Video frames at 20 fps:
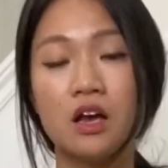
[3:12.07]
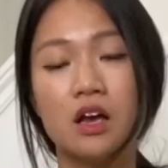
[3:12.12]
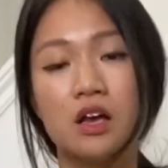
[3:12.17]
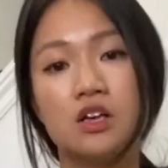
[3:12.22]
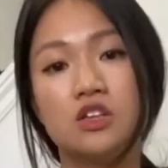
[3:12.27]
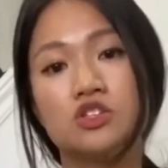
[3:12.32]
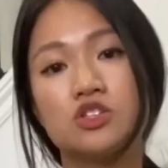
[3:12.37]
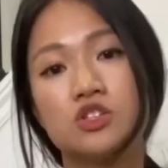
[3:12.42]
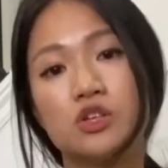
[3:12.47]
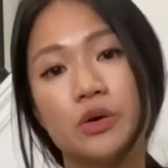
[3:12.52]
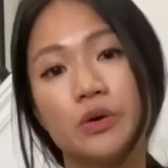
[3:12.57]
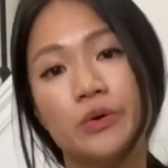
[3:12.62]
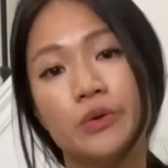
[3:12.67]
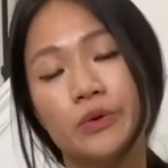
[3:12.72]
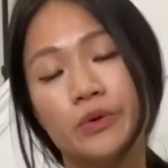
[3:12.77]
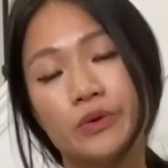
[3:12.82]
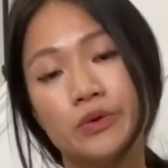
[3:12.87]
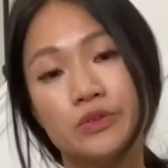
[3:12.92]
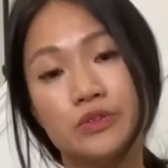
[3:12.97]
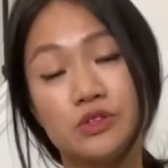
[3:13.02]
So
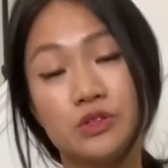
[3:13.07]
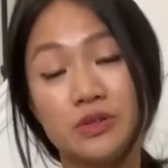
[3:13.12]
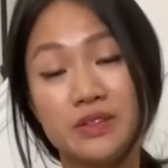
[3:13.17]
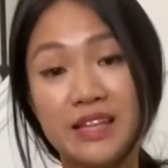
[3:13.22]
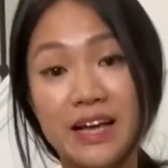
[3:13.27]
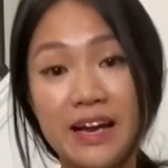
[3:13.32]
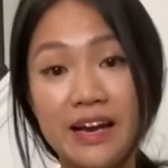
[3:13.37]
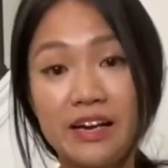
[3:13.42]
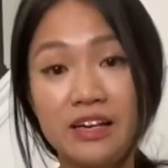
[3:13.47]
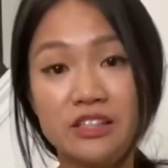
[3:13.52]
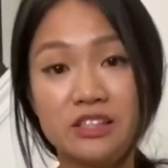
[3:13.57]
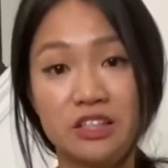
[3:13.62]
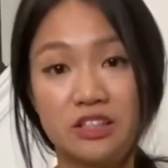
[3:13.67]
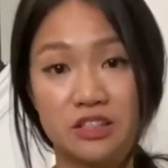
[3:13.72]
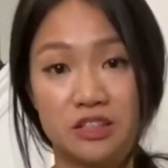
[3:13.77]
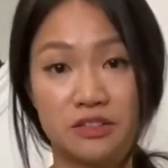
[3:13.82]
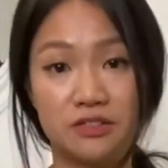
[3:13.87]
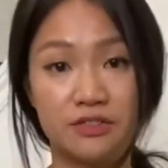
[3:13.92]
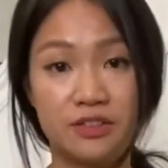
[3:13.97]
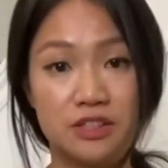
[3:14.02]
there's a
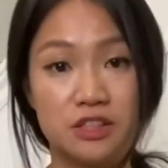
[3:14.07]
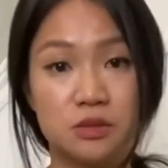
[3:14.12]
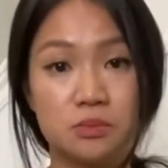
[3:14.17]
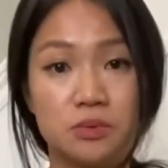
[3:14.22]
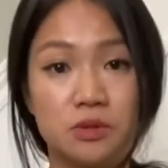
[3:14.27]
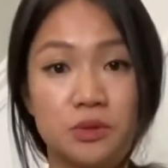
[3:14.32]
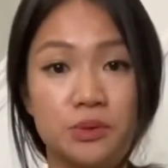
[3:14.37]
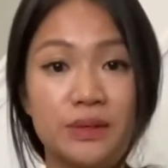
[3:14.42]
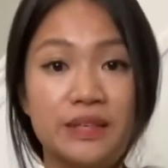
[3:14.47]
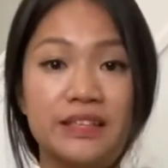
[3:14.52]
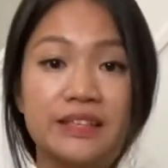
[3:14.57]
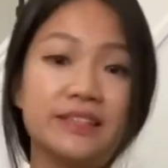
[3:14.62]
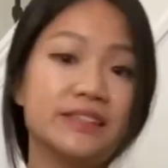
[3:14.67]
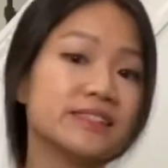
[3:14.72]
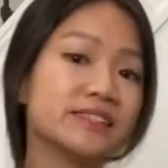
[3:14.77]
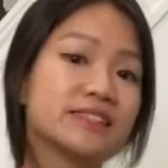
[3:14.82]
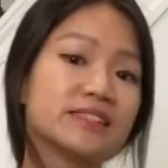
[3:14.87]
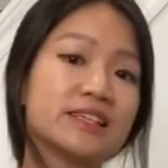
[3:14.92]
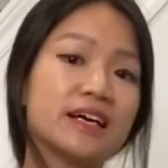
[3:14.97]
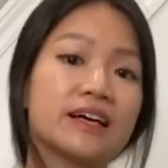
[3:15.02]
difference between
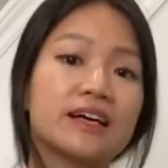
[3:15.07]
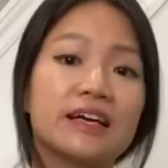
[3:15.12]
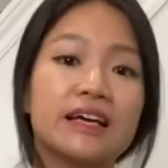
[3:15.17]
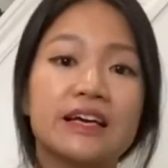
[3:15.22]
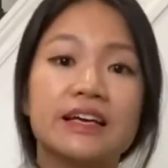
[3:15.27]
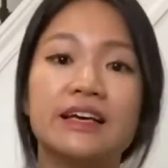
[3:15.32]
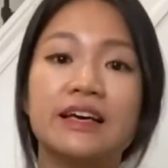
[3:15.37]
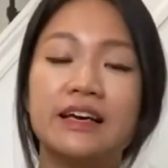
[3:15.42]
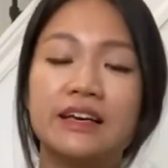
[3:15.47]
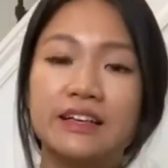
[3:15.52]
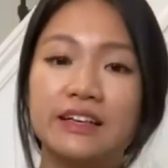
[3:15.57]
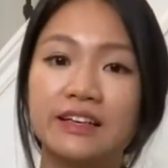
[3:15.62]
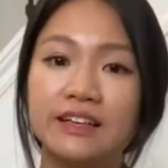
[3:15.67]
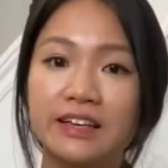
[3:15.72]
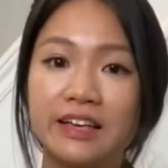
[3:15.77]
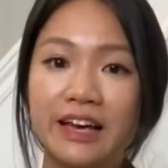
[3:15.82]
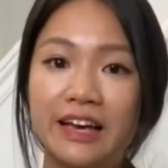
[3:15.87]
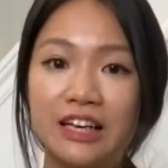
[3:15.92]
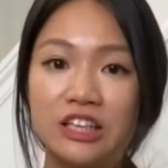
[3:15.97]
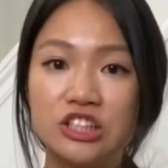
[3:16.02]
sucking and
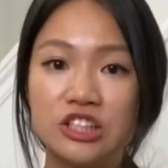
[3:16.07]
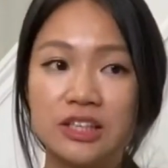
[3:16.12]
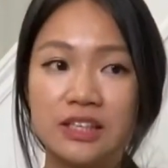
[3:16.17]
engaging.